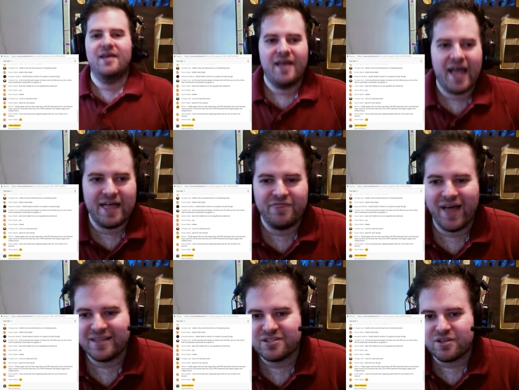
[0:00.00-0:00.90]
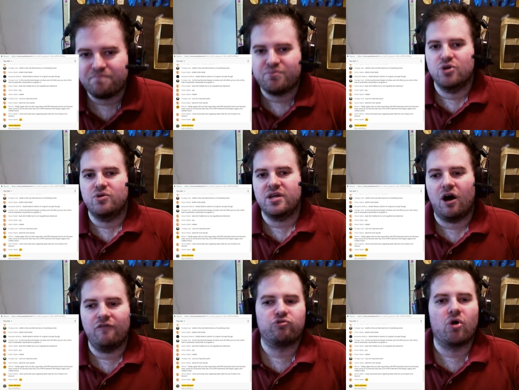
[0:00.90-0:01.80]
And that's the beauty
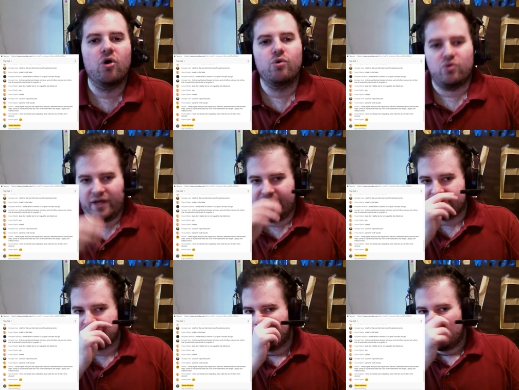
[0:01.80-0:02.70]
of roguelikes